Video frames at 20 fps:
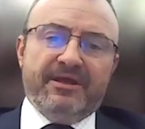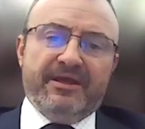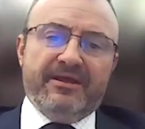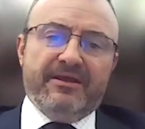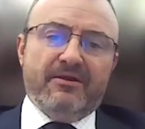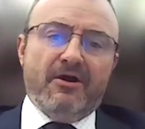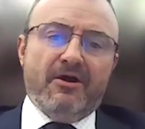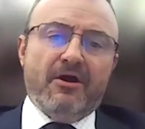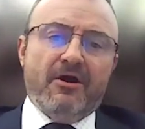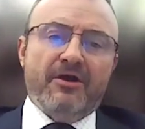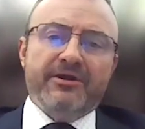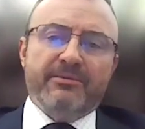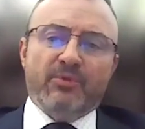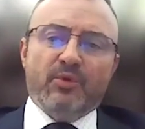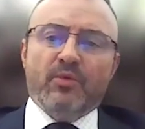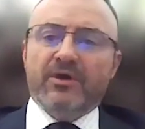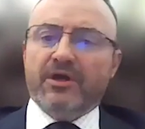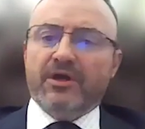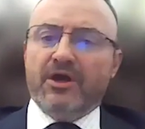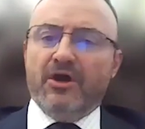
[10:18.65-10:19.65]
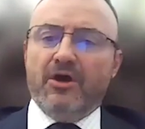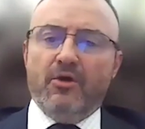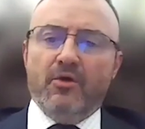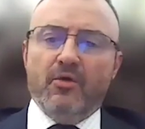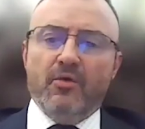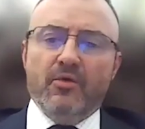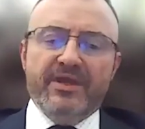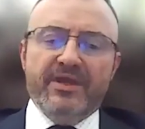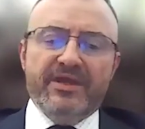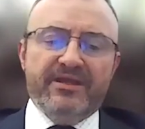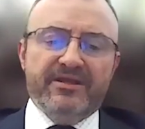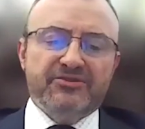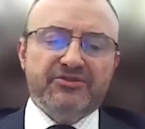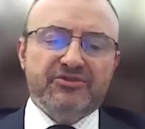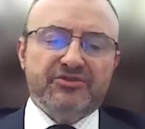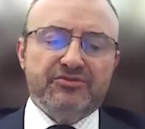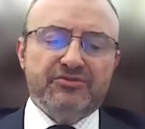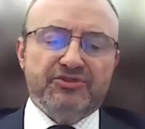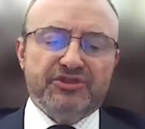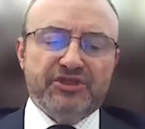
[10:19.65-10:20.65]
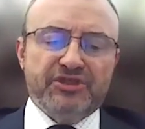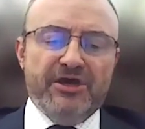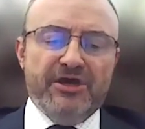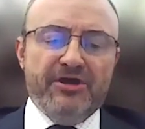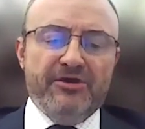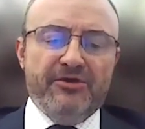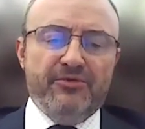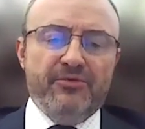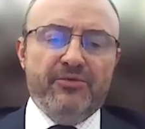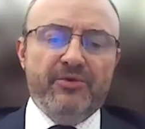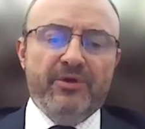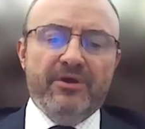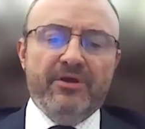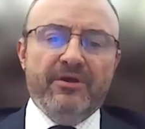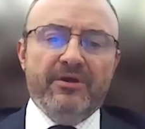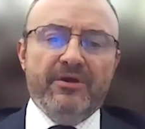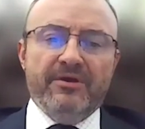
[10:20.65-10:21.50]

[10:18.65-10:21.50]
And our number one goal is to show